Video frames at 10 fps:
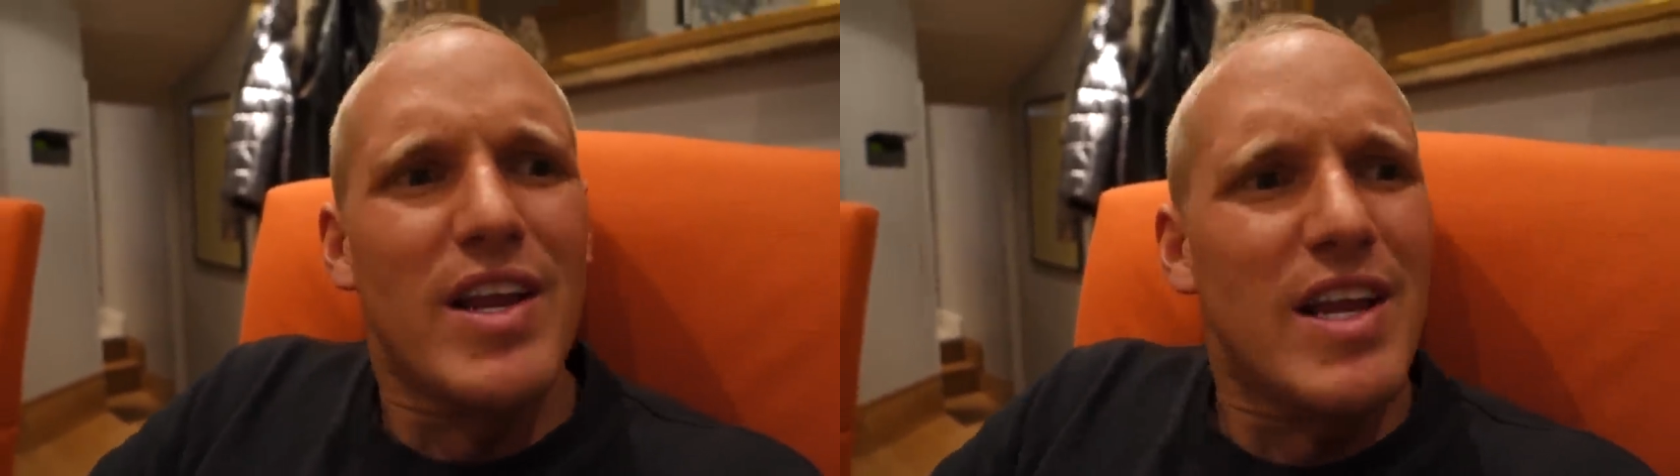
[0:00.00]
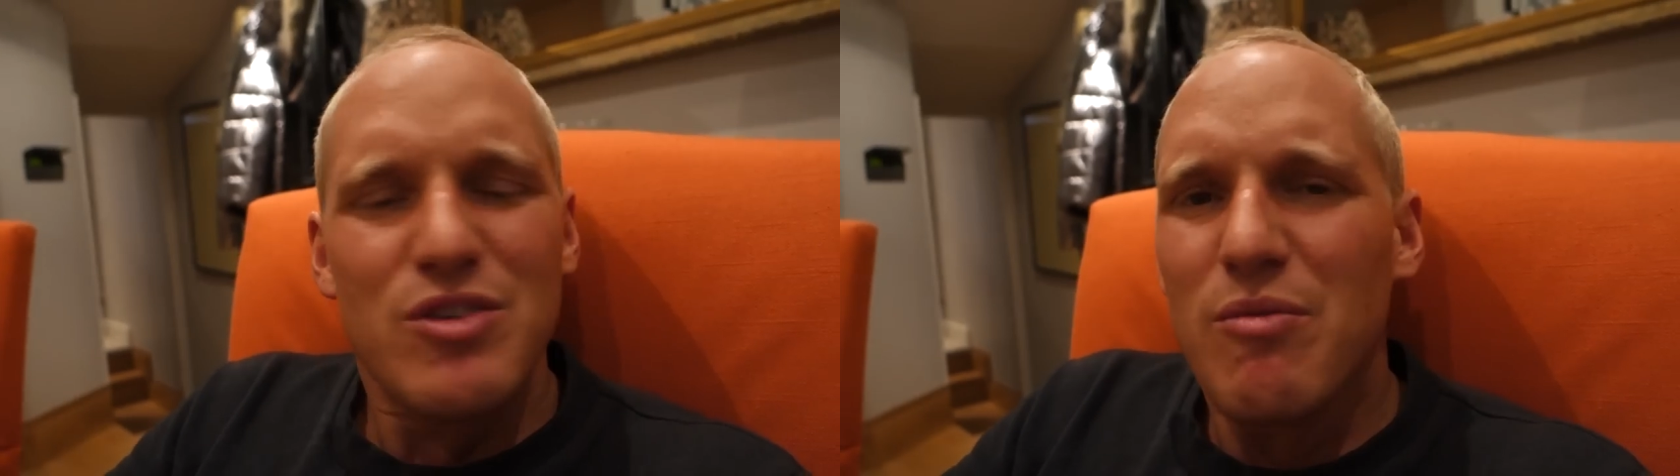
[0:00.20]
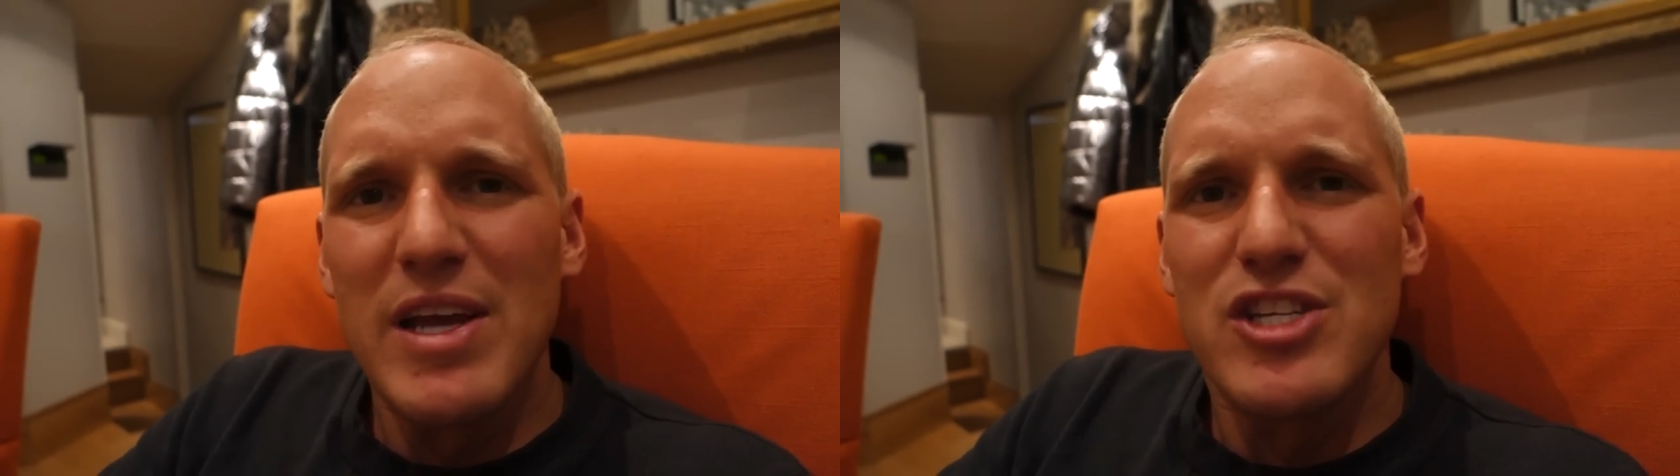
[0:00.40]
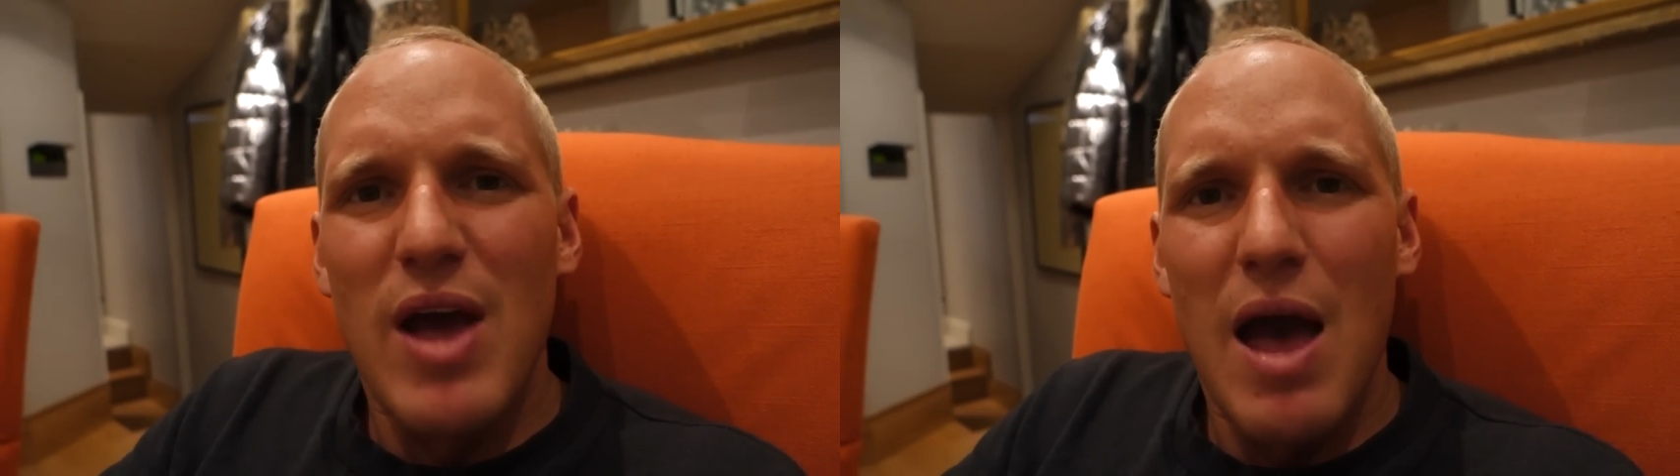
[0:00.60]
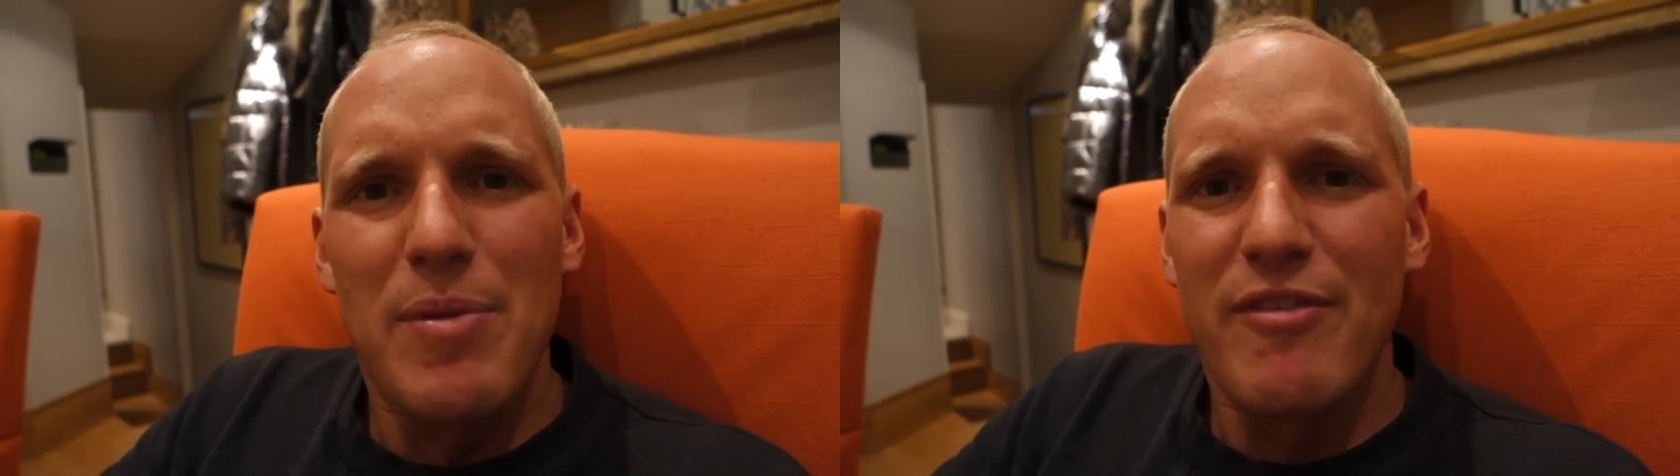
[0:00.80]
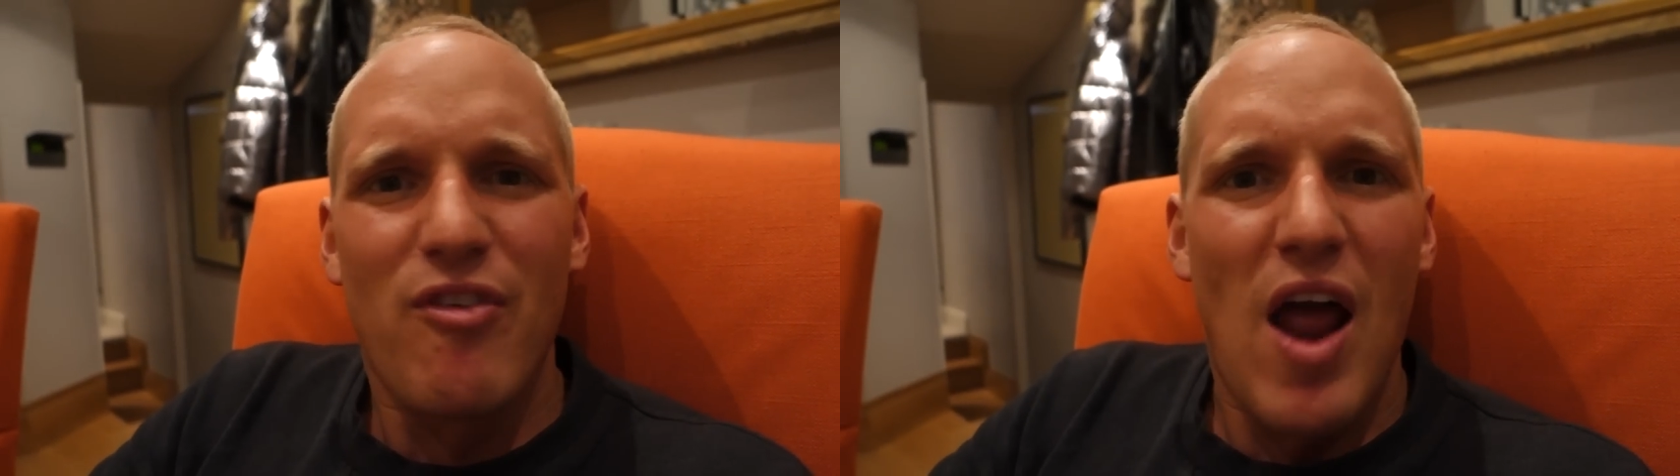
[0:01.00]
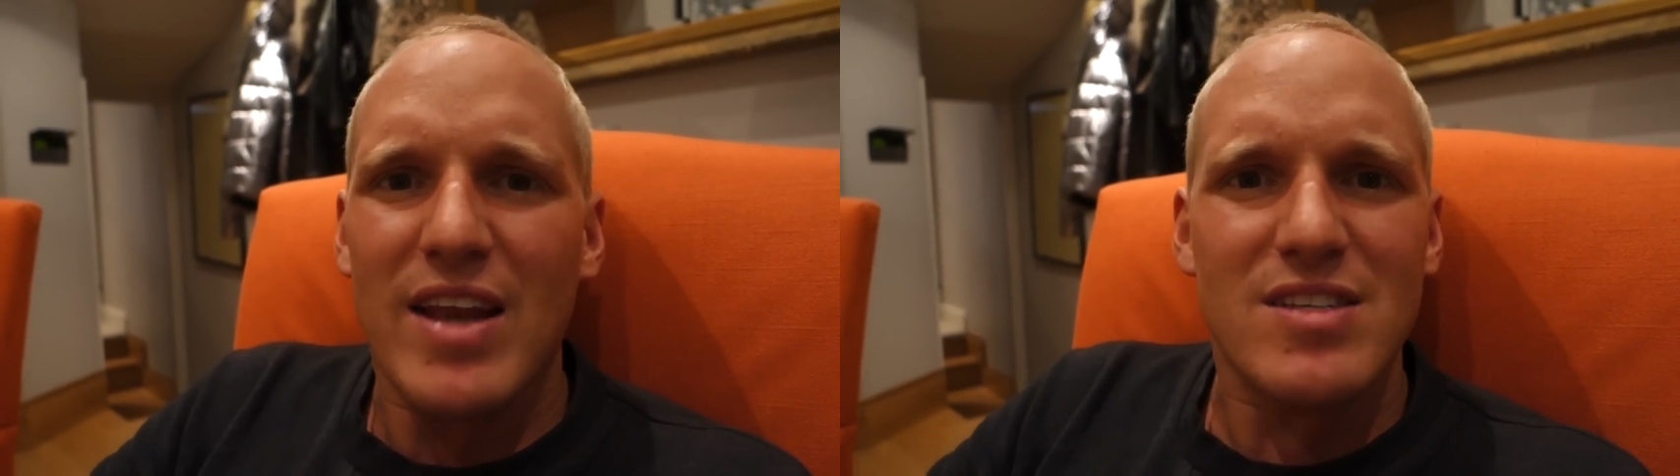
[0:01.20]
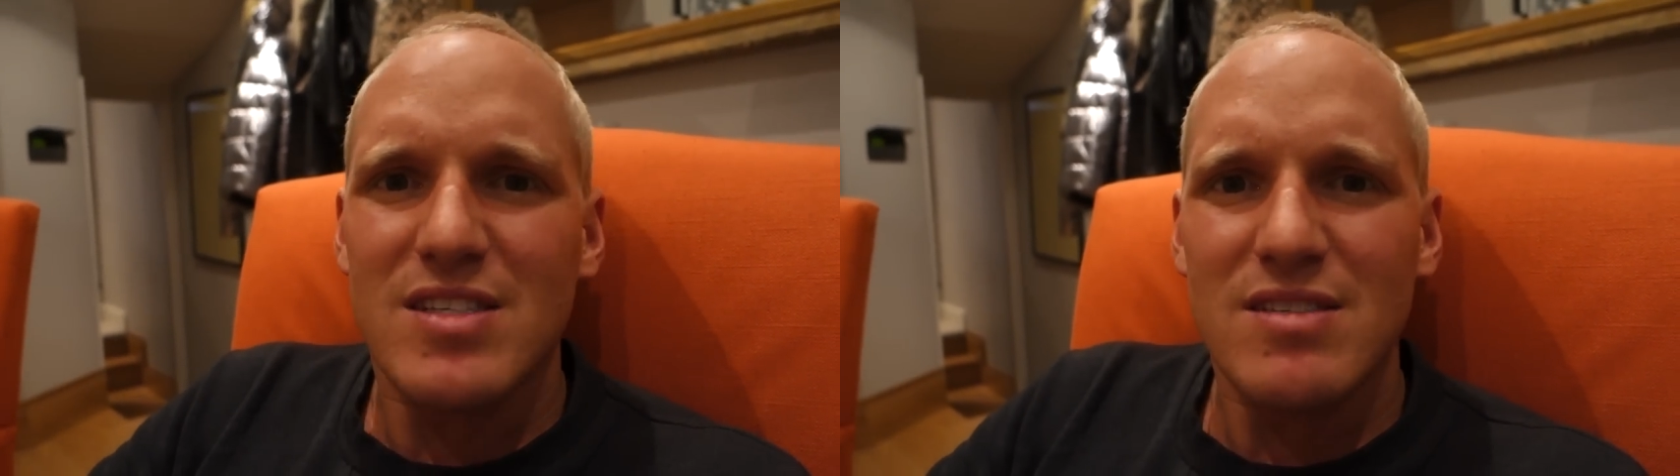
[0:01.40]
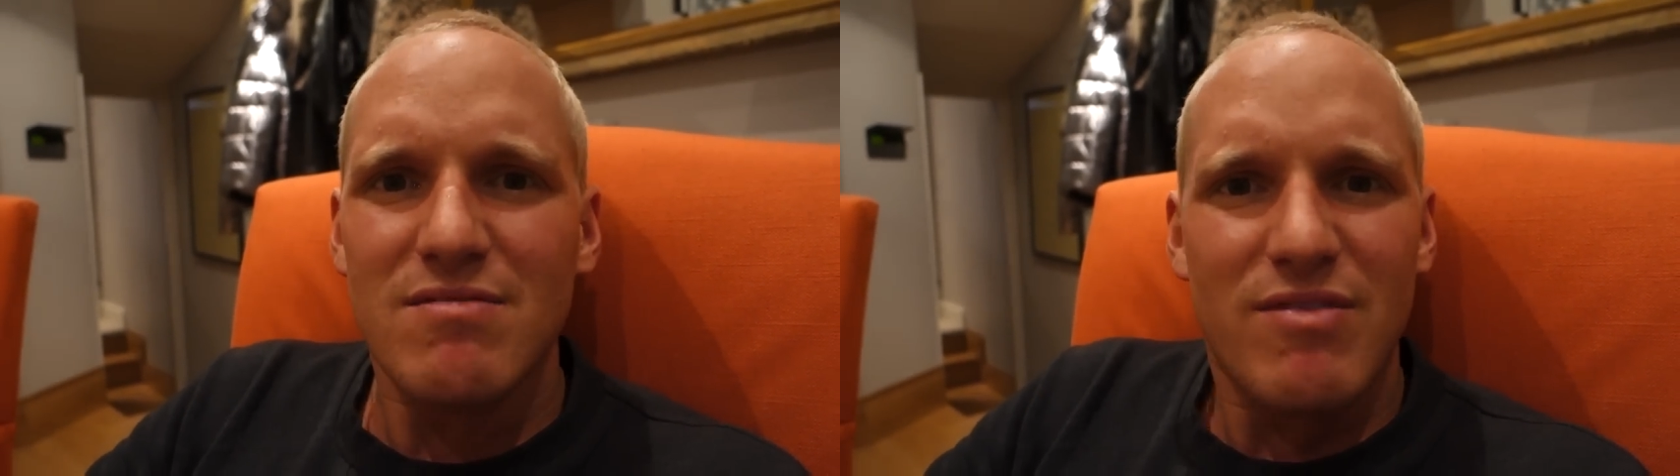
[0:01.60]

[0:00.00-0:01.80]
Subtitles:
It's what makes you happy, friends,